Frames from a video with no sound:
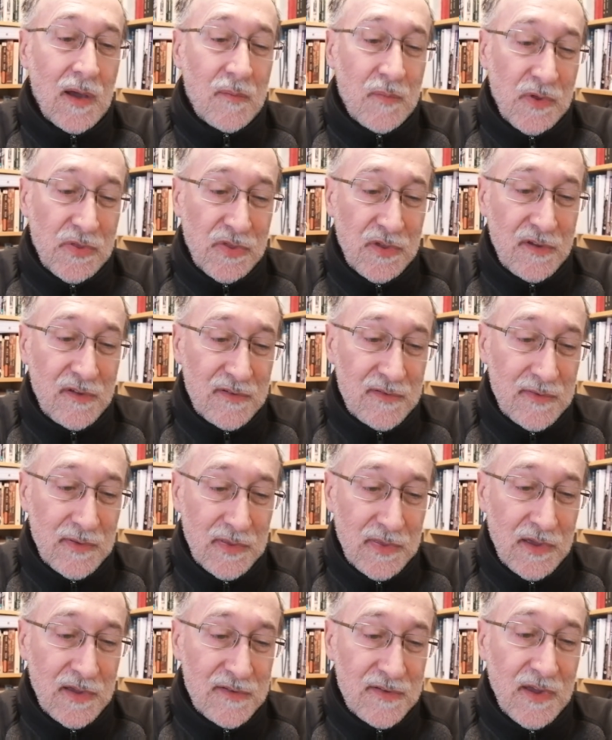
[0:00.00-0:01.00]
But these,
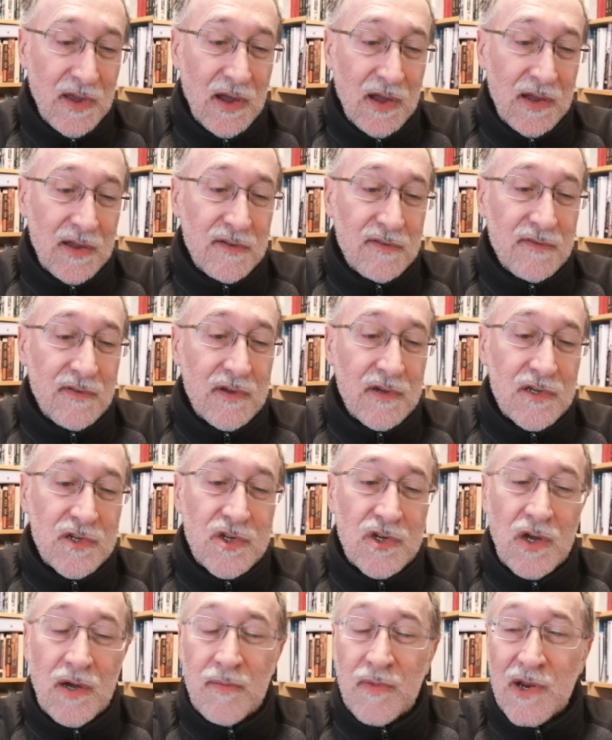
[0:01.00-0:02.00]
these guys,
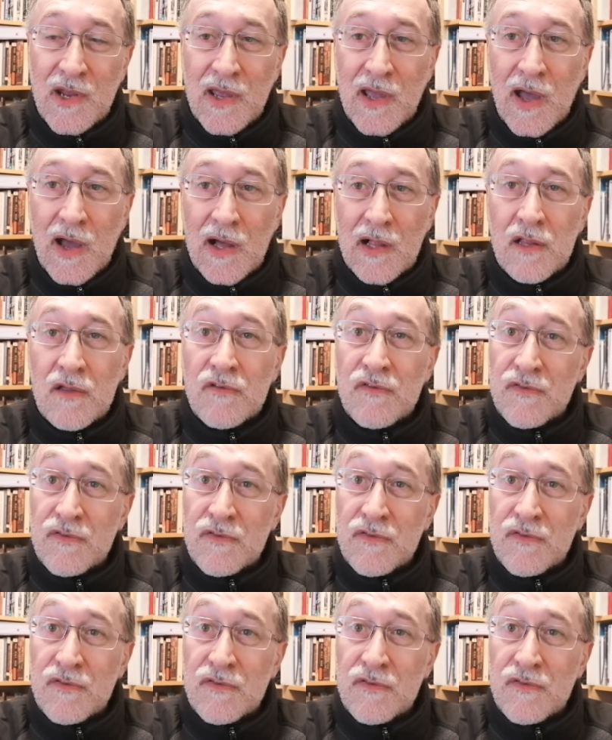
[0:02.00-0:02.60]
Shaman et al.,